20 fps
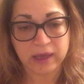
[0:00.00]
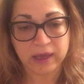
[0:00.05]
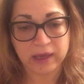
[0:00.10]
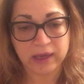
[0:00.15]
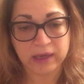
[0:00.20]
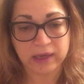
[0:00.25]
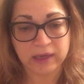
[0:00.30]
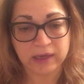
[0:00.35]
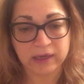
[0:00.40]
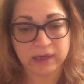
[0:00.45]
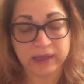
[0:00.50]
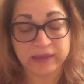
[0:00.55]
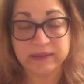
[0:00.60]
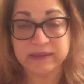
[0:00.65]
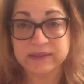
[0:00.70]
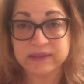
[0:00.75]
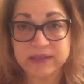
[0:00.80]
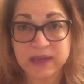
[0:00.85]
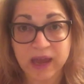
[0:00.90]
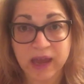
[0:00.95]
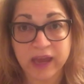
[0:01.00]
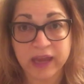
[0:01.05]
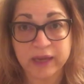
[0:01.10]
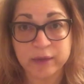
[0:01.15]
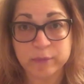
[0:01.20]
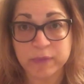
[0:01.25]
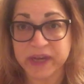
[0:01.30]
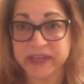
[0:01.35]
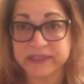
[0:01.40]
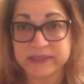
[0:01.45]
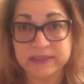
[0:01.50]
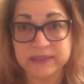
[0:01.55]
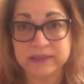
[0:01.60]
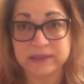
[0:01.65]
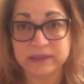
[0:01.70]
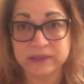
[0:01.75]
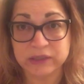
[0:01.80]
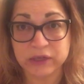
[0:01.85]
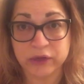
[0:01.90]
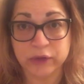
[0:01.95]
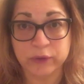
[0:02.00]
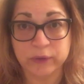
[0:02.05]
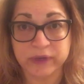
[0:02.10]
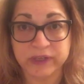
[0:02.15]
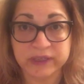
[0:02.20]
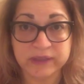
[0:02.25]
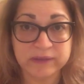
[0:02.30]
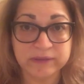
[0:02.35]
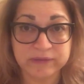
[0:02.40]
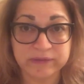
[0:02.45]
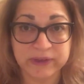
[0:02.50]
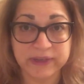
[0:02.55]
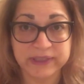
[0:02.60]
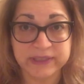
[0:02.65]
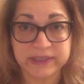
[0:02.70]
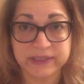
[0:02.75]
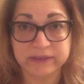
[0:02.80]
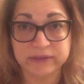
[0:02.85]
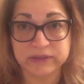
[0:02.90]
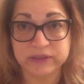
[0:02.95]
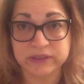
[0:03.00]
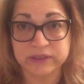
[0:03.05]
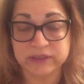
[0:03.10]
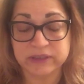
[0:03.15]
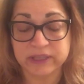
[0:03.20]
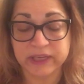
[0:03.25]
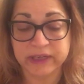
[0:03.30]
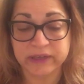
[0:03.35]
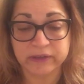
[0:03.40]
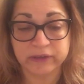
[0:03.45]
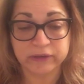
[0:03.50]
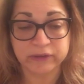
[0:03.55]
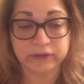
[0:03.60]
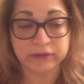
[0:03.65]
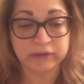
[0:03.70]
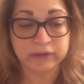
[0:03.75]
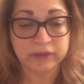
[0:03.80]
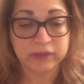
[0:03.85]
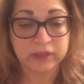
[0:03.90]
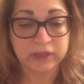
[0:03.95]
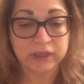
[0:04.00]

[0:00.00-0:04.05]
And at the time, I didn't know. I didn't find out till later.